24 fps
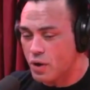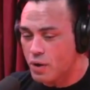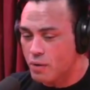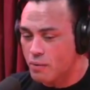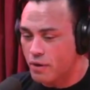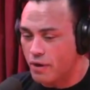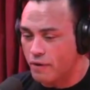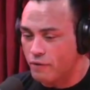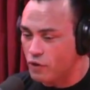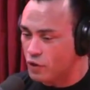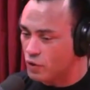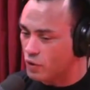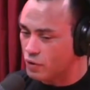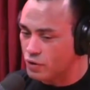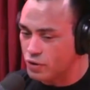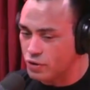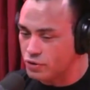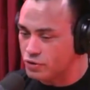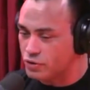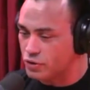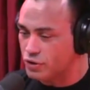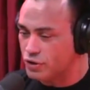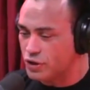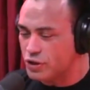If you don't do
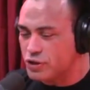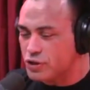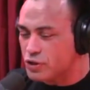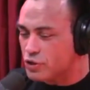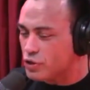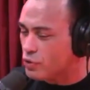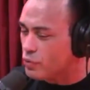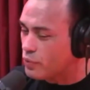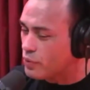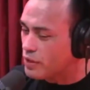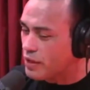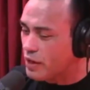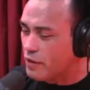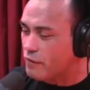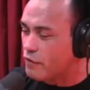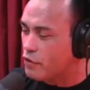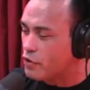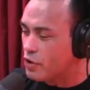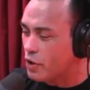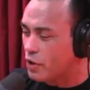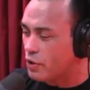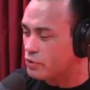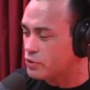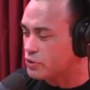jiu-jitsu, you would never
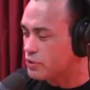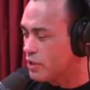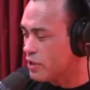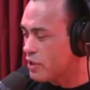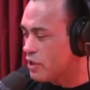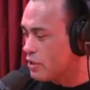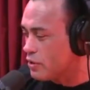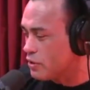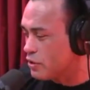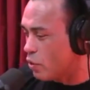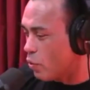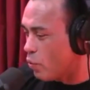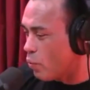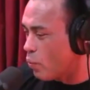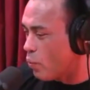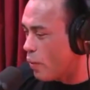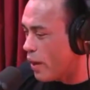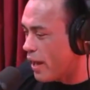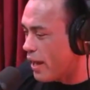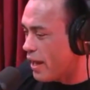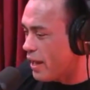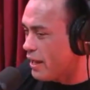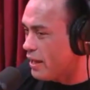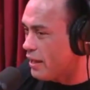know. The
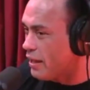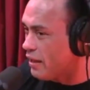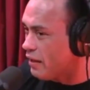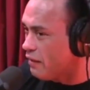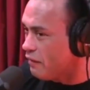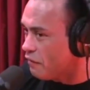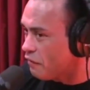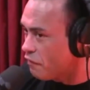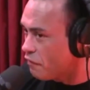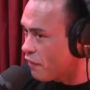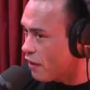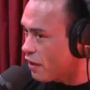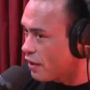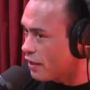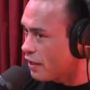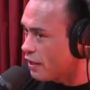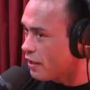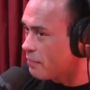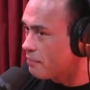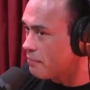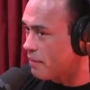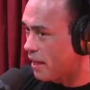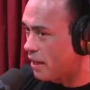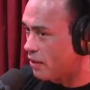way he
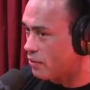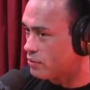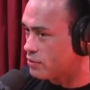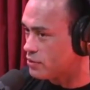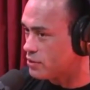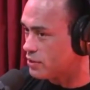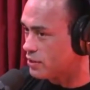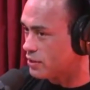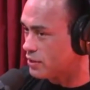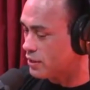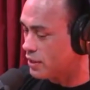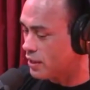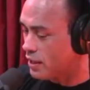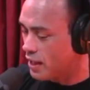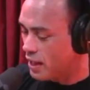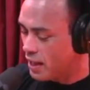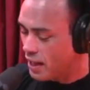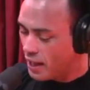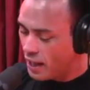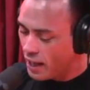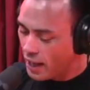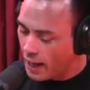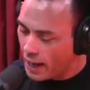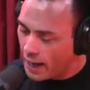fucking mounted
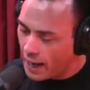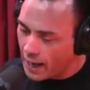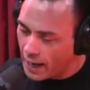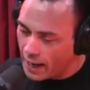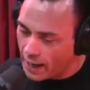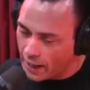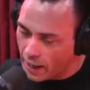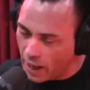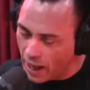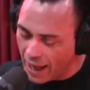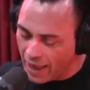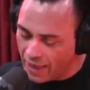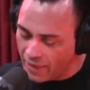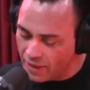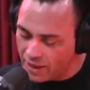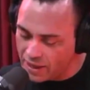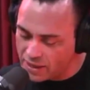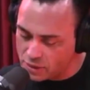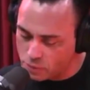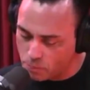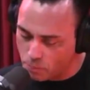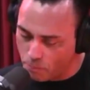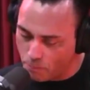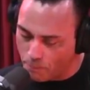and
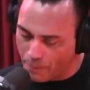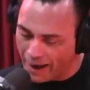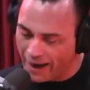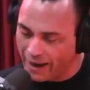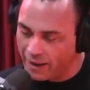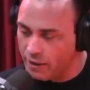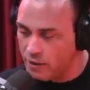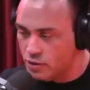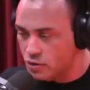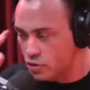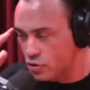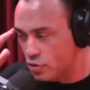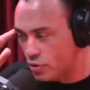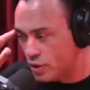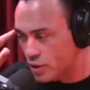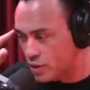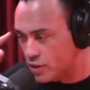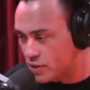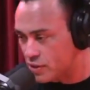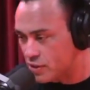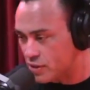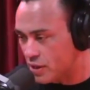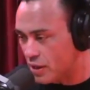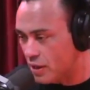his balance, you could
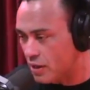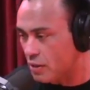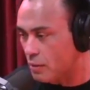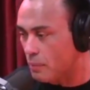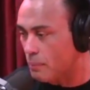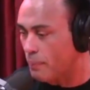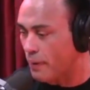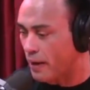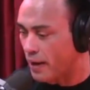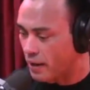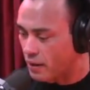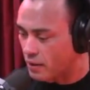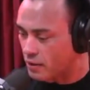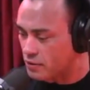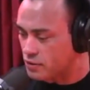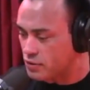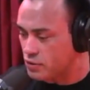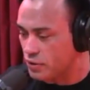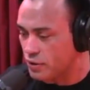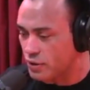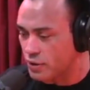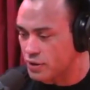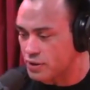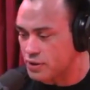see the balance,
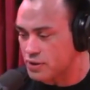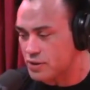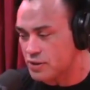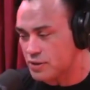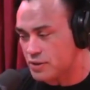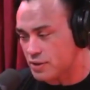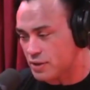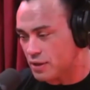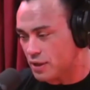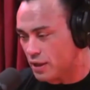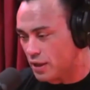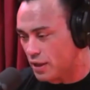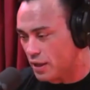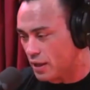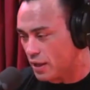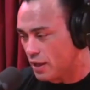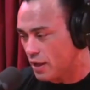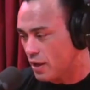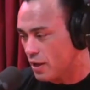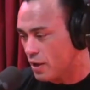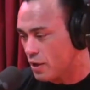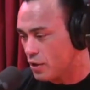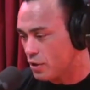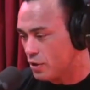you could see
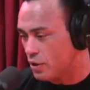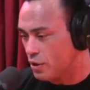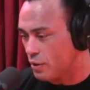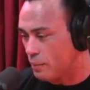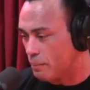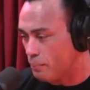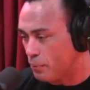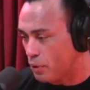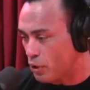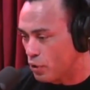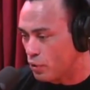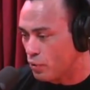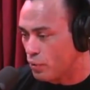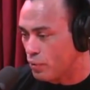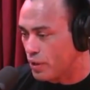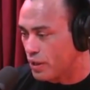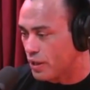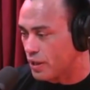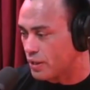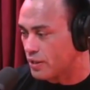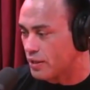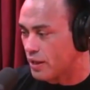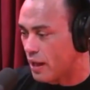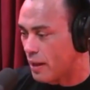the
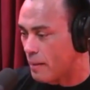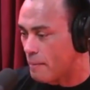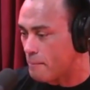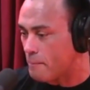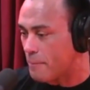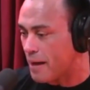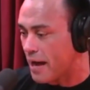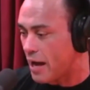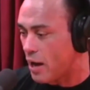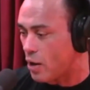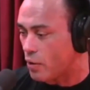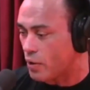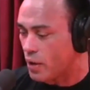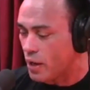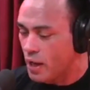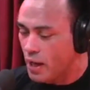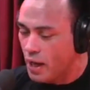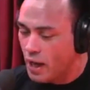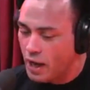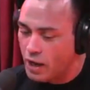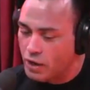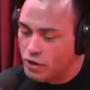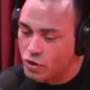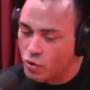beauty in that mount,
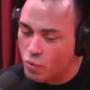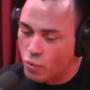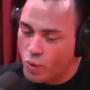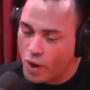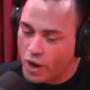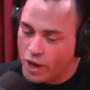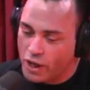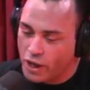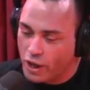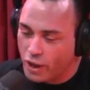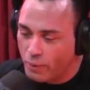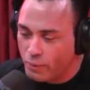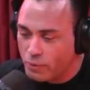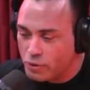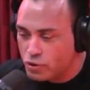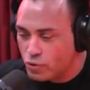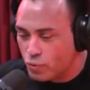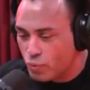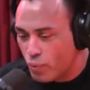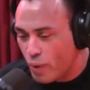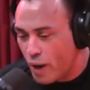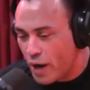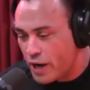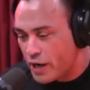and the way he was
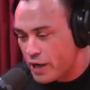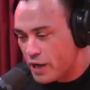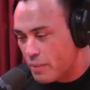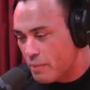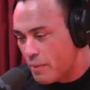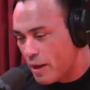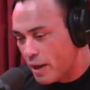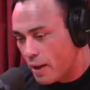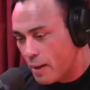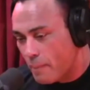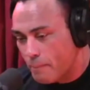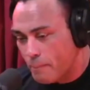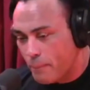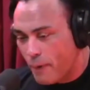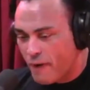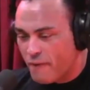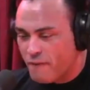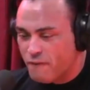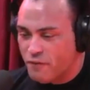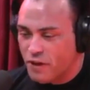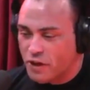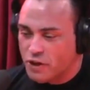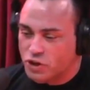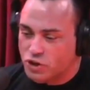riding him like a
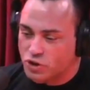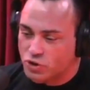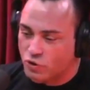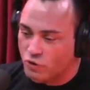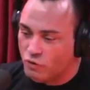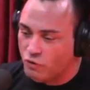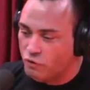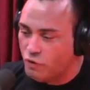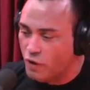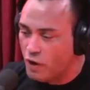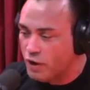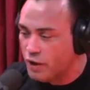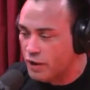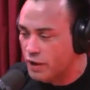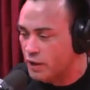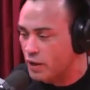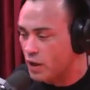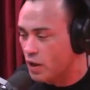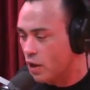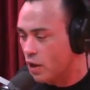professional fucking